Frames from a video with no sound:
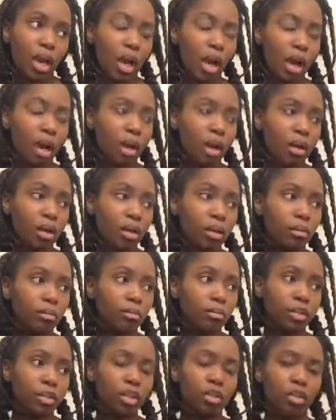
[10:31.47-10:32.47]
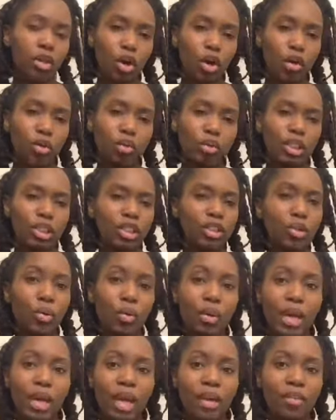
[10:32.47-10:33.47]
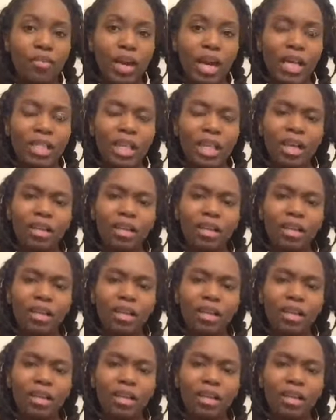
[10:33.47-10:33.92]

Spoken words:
You know, just doing advice.